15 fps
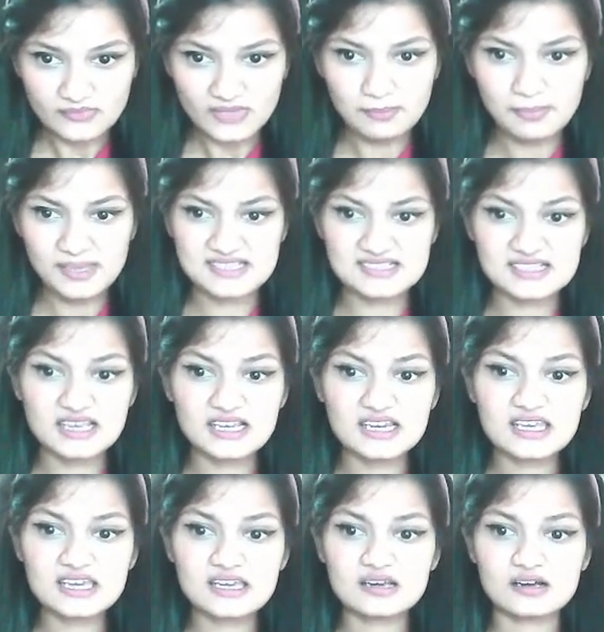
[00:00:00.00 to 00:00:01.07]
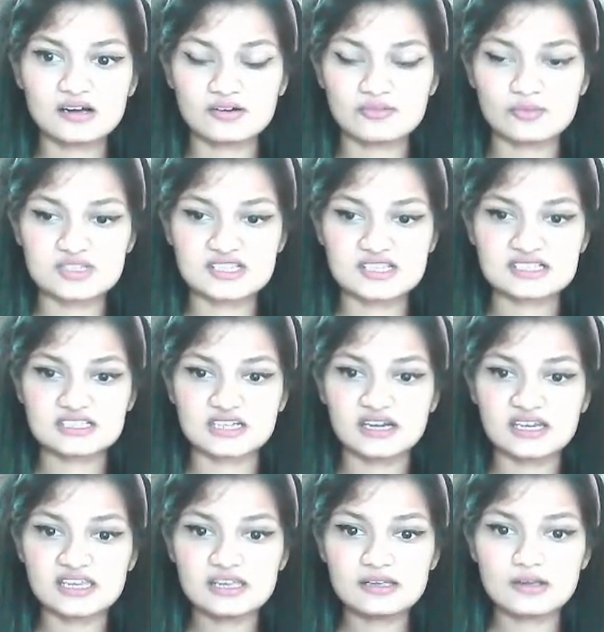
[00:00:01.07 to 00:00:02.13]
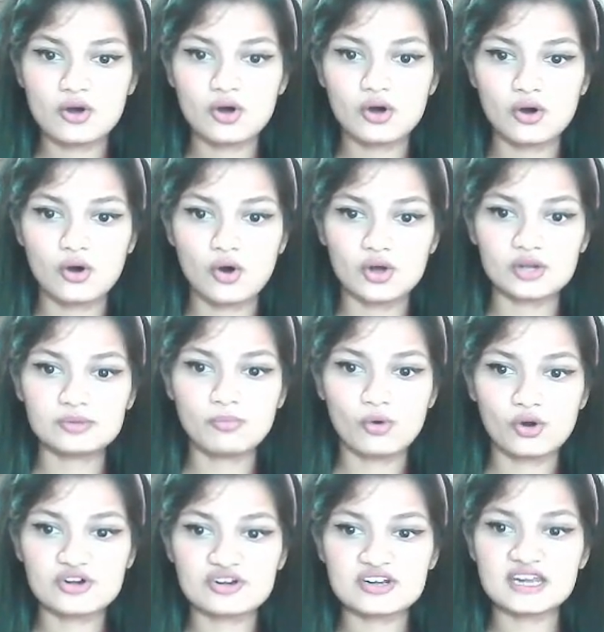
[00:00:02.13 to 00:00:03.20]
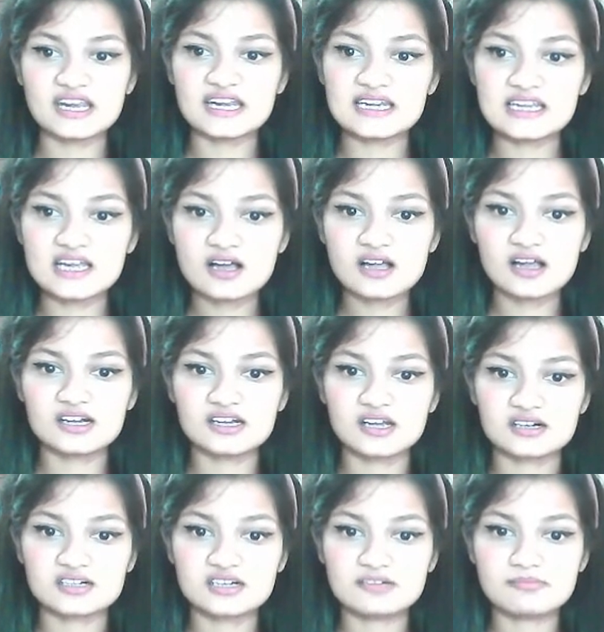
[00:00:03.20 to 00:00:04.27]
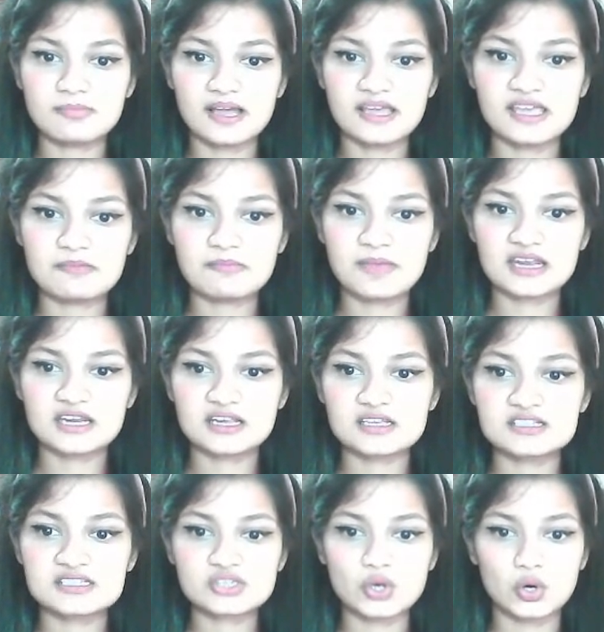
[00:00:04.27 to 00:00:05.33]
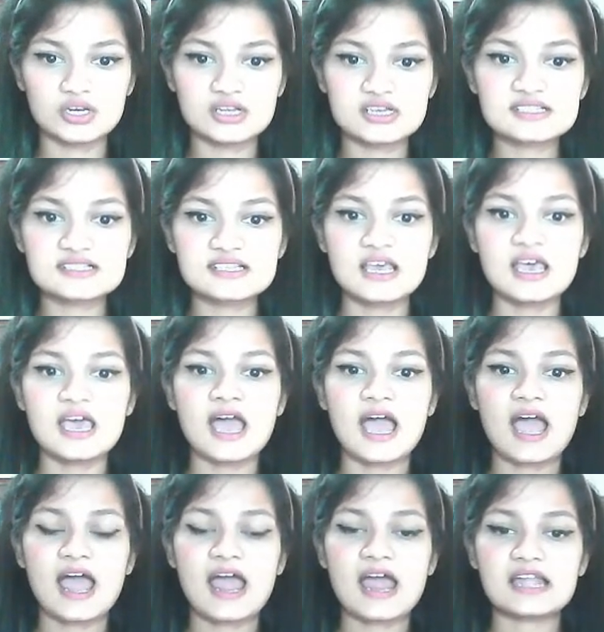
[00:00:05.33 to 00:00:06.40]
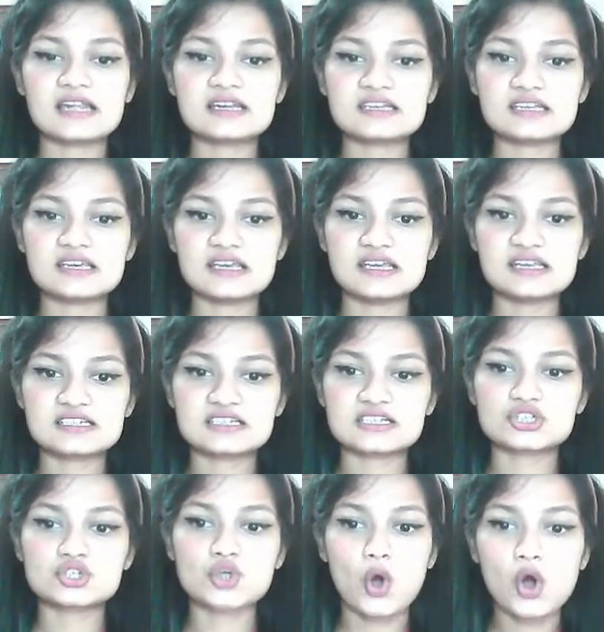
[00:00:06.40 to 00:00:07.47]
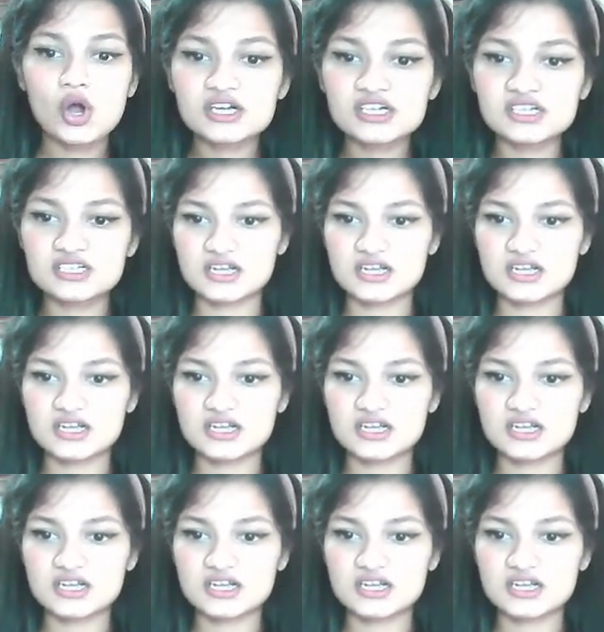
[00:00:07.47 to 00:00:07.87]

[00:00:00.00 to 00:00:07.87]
basically was a study on modern India conducted by American scholars, and it talked